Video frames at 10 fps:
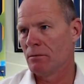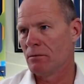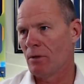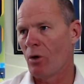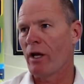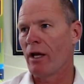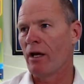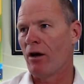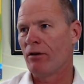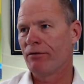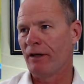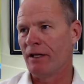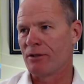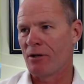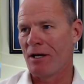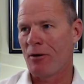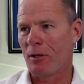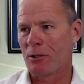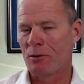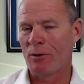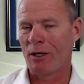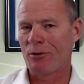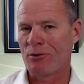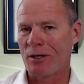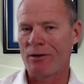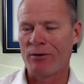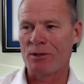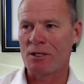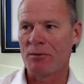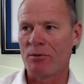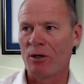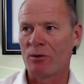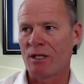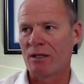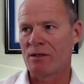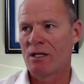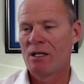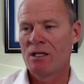Okay, haul phase, great question. Why don't truck drivers sleep in hotels?